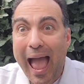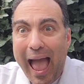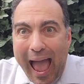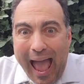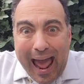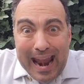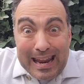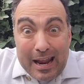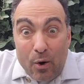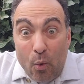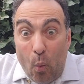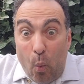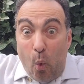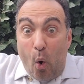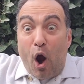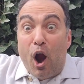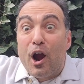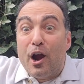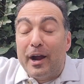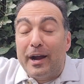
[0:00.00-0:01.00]
And it
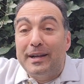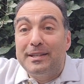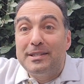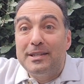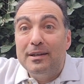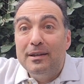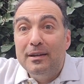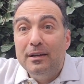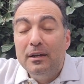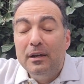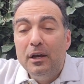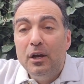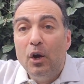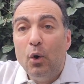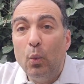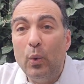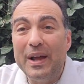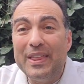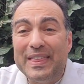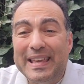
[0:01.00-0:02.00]
worked!
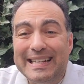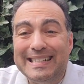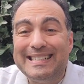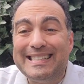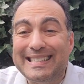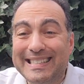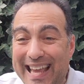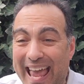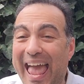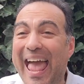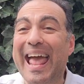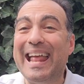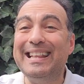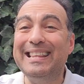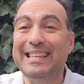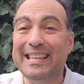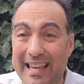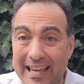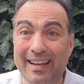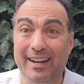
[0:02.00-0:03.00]
Within
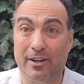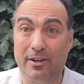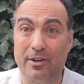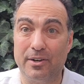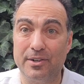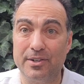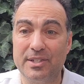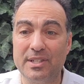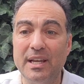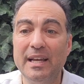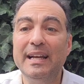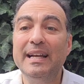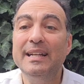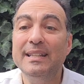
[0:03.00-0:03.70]
10 years,